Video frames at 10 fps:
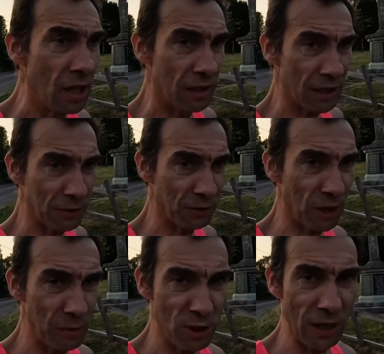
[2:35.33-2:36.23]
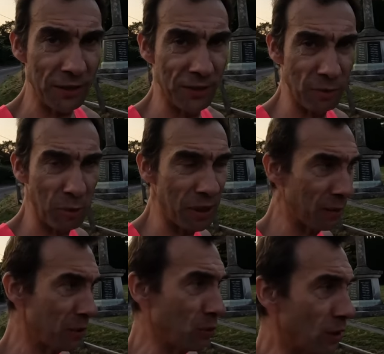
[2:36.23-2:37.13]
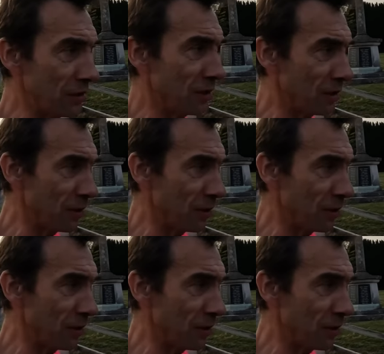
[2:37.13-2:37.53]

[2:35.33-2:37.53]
I think I have to tie my shoelaces up a bit. I'm a bit worried that